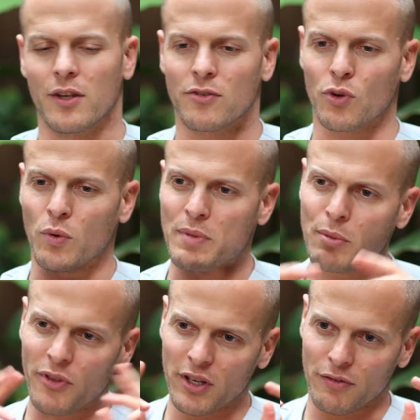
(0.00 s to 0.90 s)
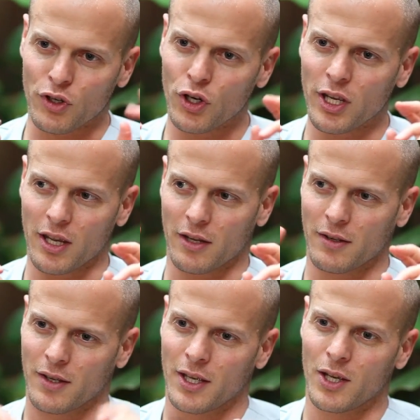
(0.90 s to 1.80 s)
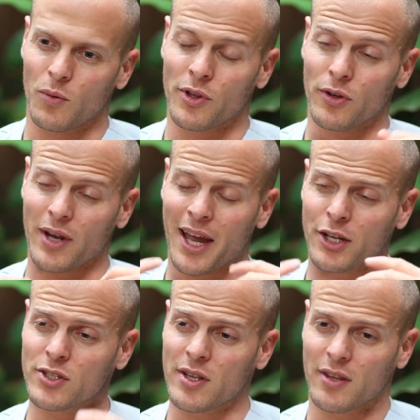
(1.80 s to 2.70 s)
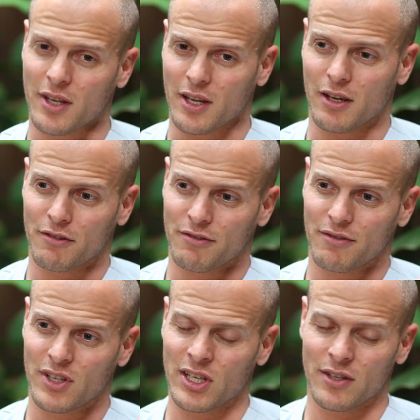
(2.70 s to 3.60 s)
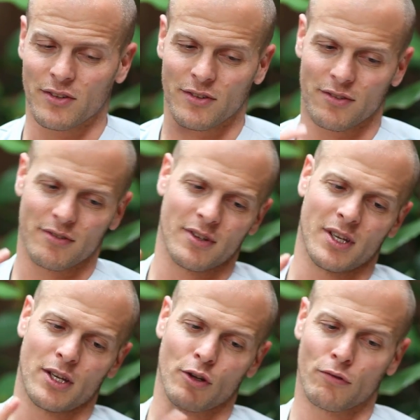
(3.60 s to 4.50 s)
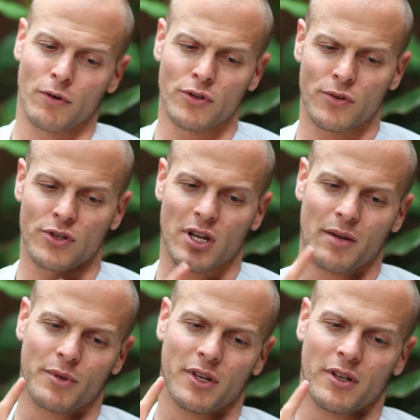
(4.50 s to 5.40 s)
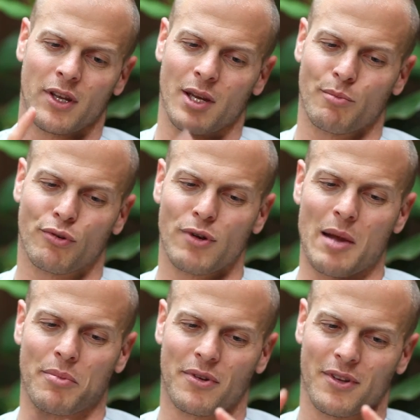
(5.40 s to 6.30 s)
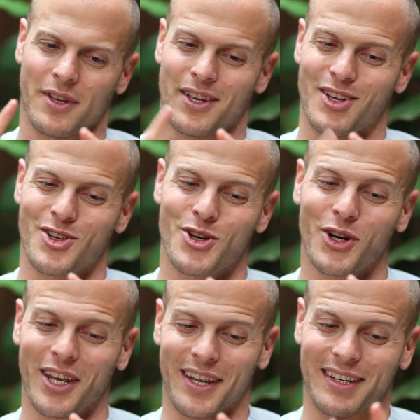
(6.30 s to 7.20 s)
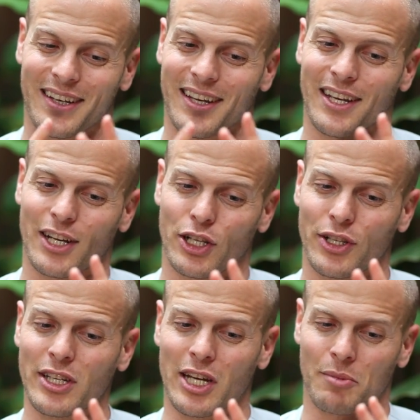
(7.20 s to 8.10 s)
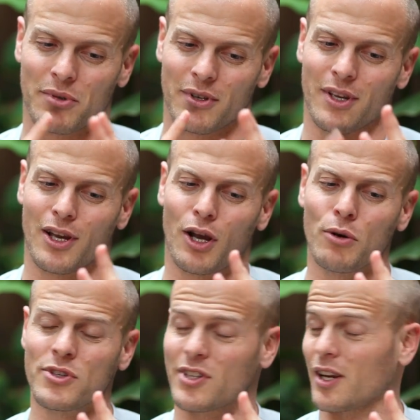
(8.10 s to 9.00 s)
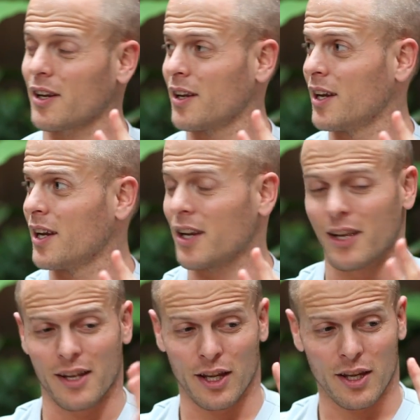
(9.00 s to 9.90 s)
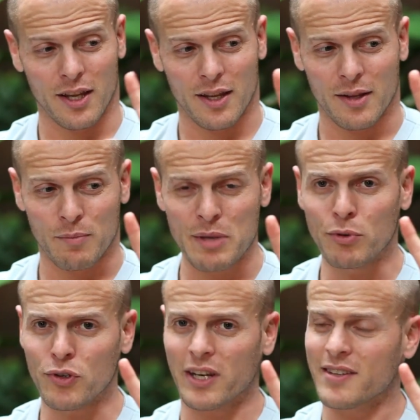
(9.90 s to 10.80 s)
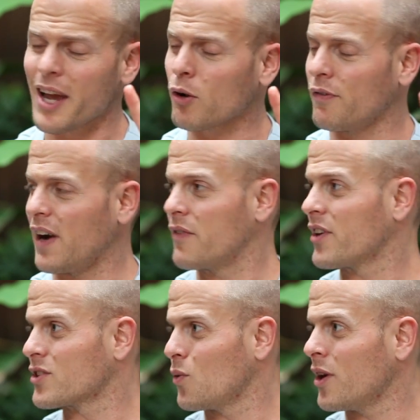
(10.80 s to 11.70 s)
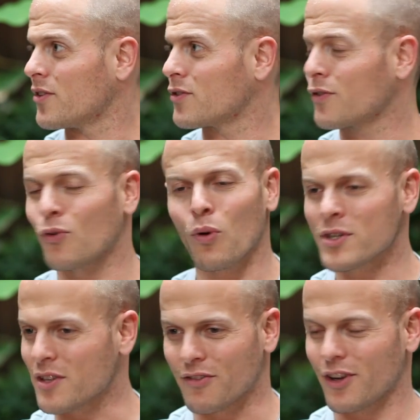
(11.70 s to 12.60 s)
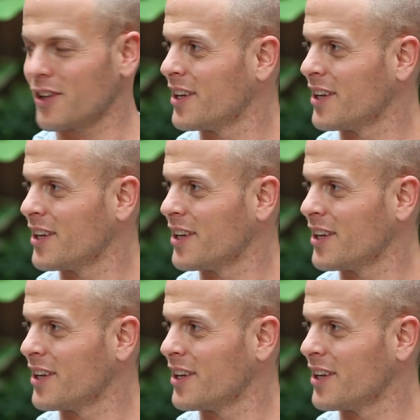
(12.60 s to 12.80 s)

So when people think of cooking, what they're actually thinking of is grocery shopping, prep, cooking, cleanup, hosting. Like, people try to tackle 5 things at once, so of course they fail.